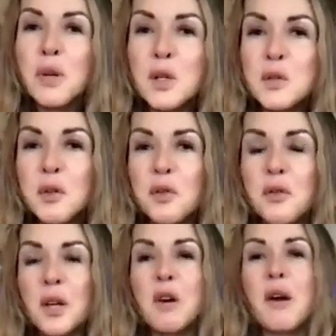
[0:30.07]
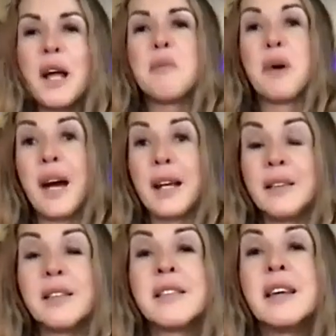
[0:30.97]
beautiful figure 8
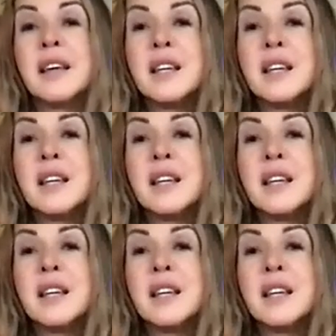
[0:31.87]
patterns